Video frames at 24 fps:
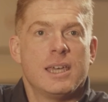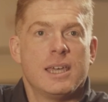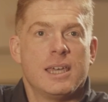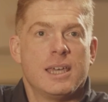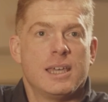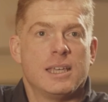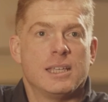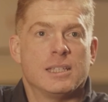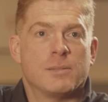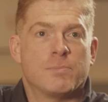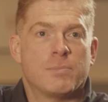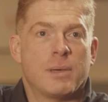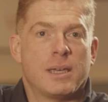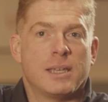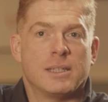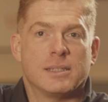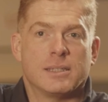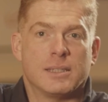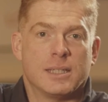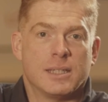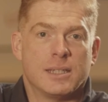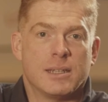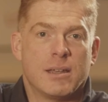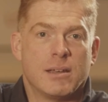is
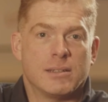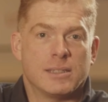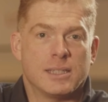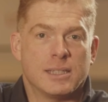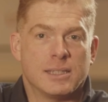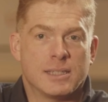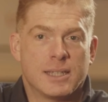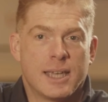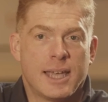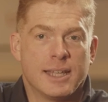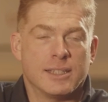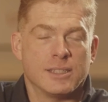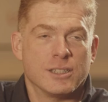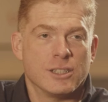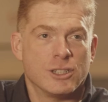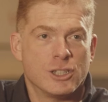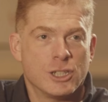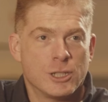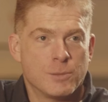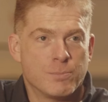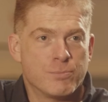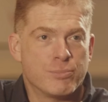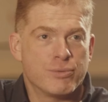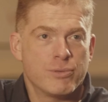based in 1910, so
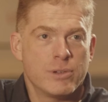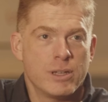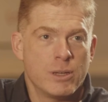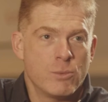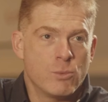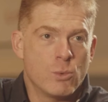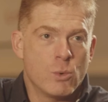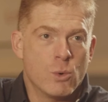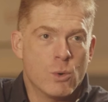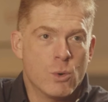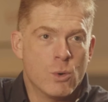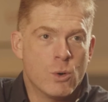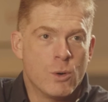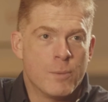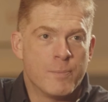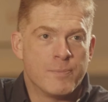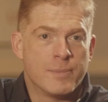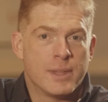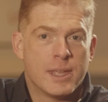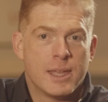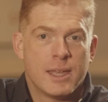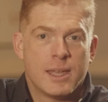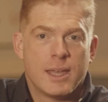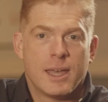just pre-war.
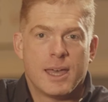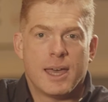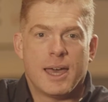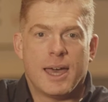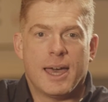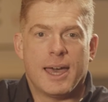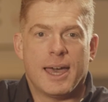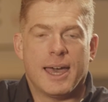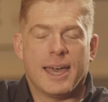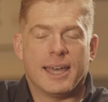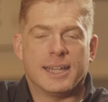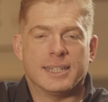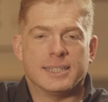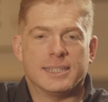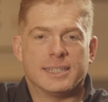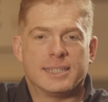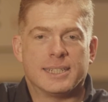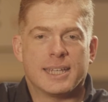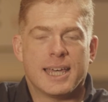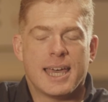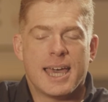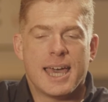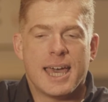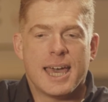
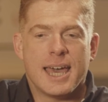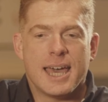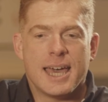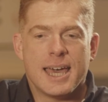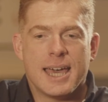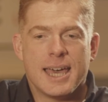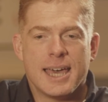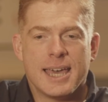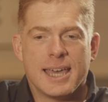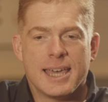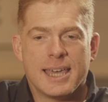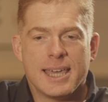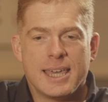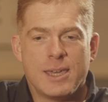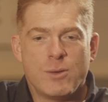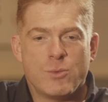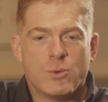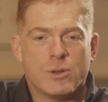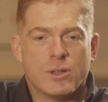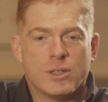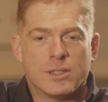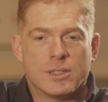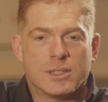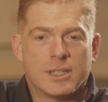And uh, he
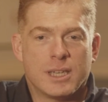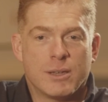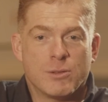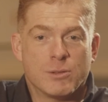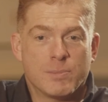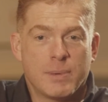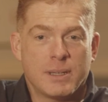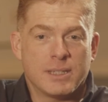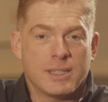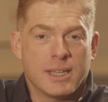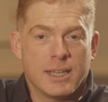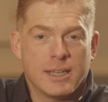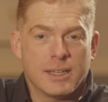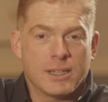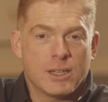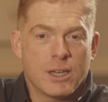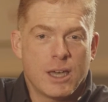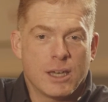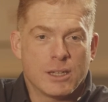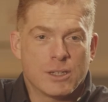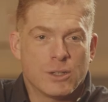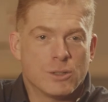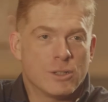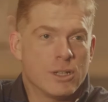was he was basically
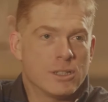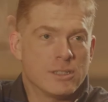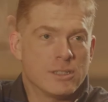a, a con